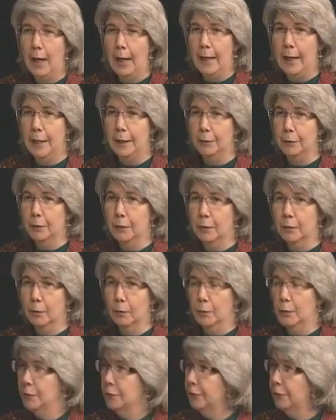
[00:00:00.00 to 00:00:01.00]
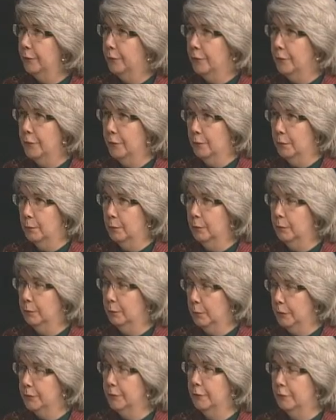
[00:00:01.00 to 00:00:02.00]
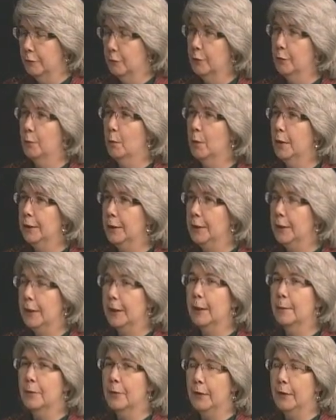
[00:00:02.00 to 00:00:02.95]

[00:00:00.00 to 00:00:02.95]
And where's the third one? Where's the fourth one? And they kept